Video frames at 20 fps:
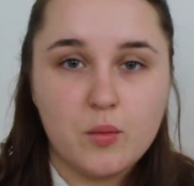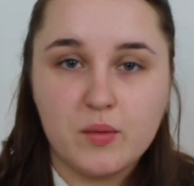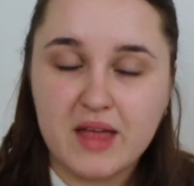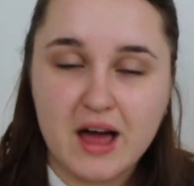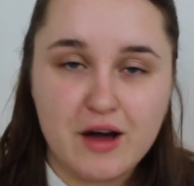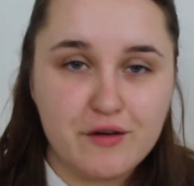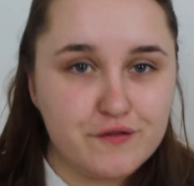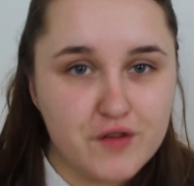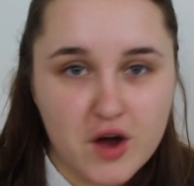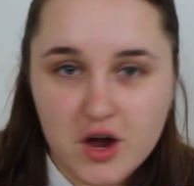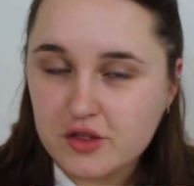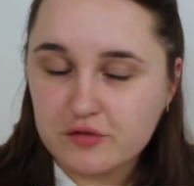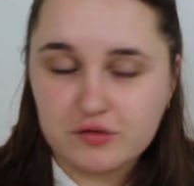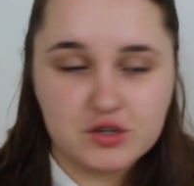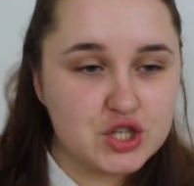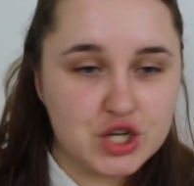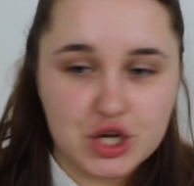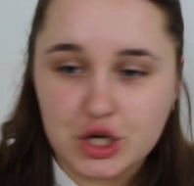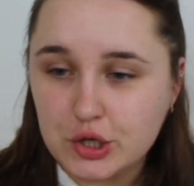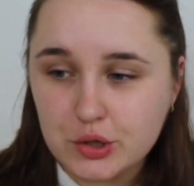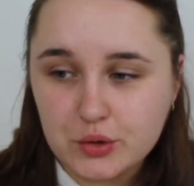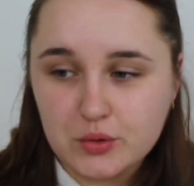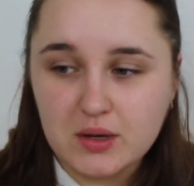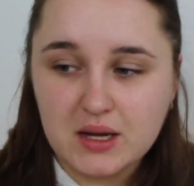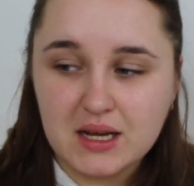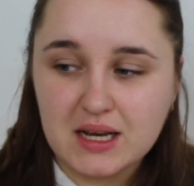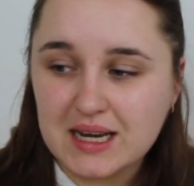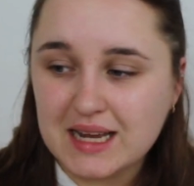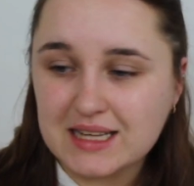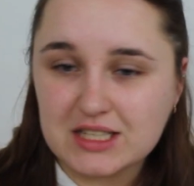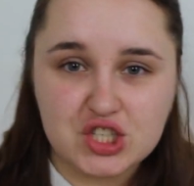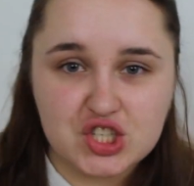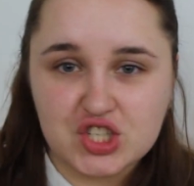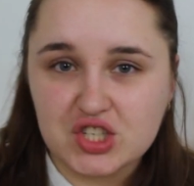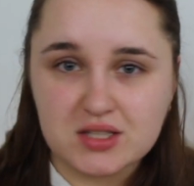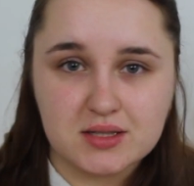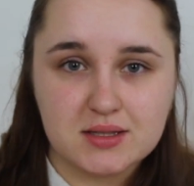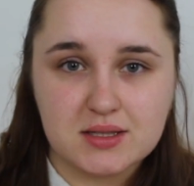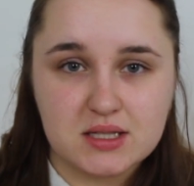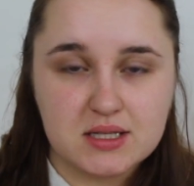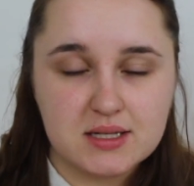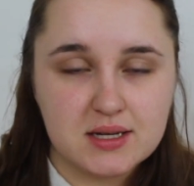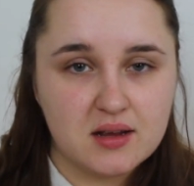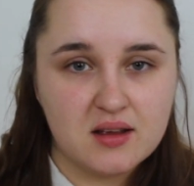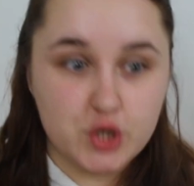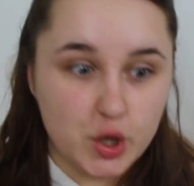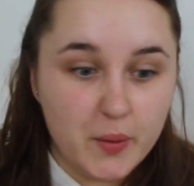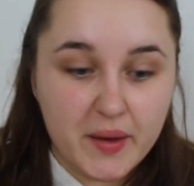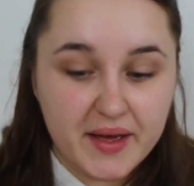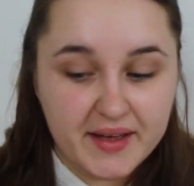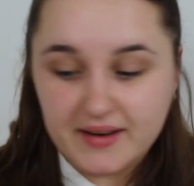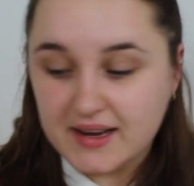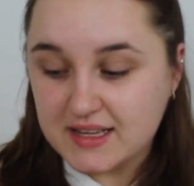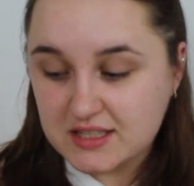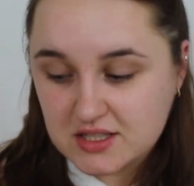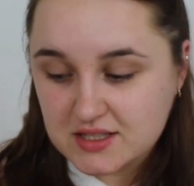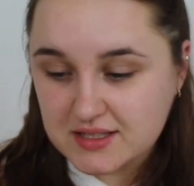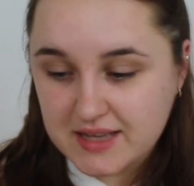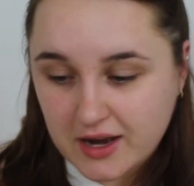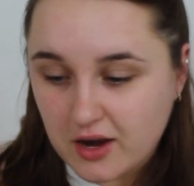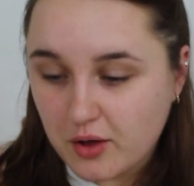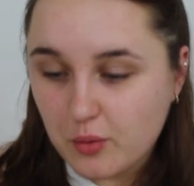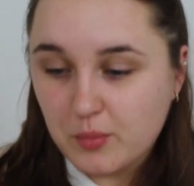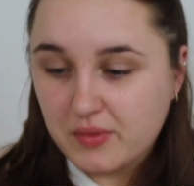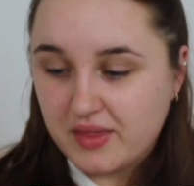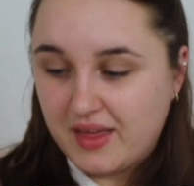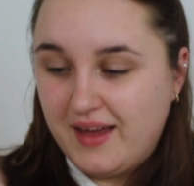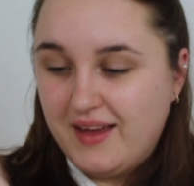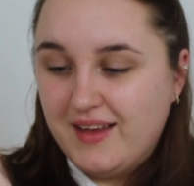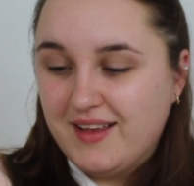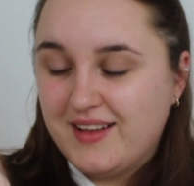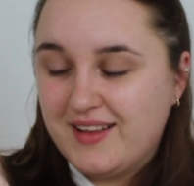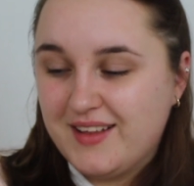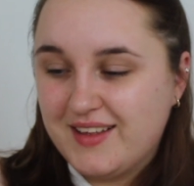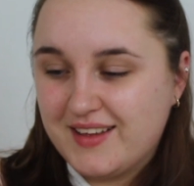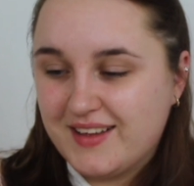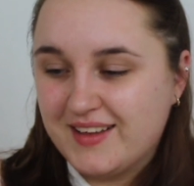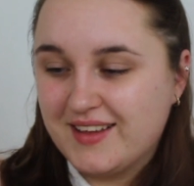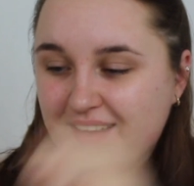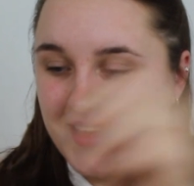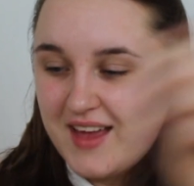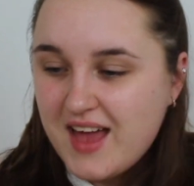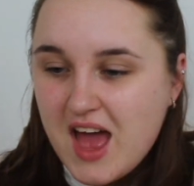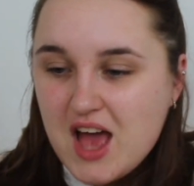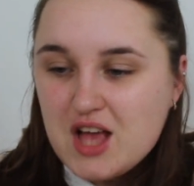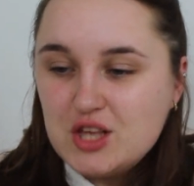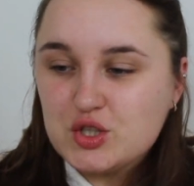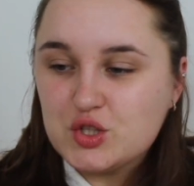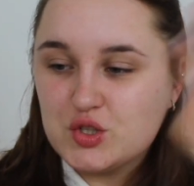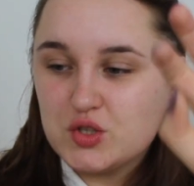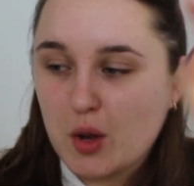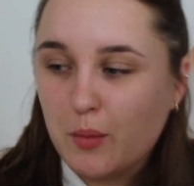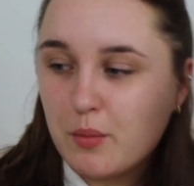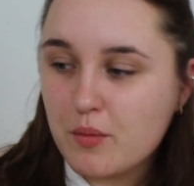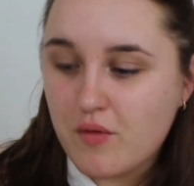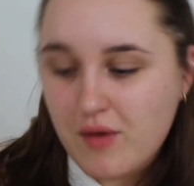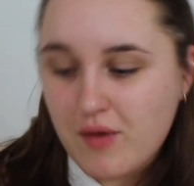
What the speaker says: Without further ado, let's just do it. Let's just get on with it. Stop